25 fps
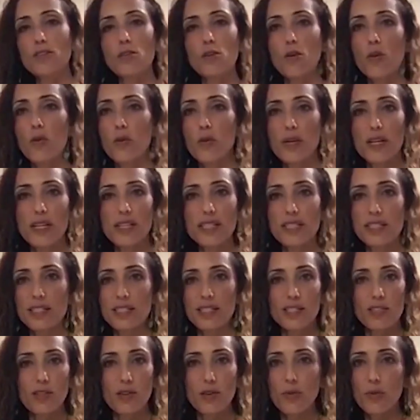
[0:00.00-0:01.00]
Always
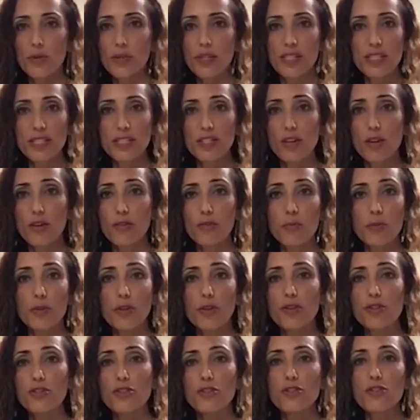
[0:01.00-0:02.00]
it's already soft
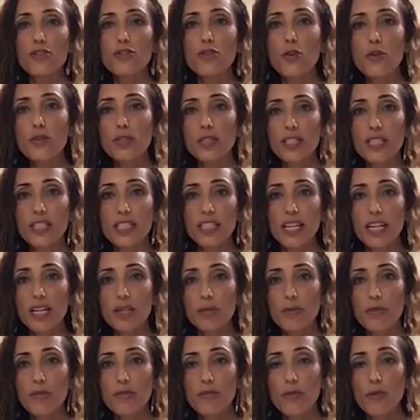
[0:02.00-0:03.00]
because you soaked it the
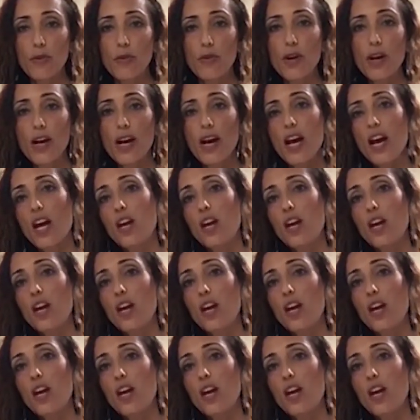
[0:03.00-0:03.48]
night before.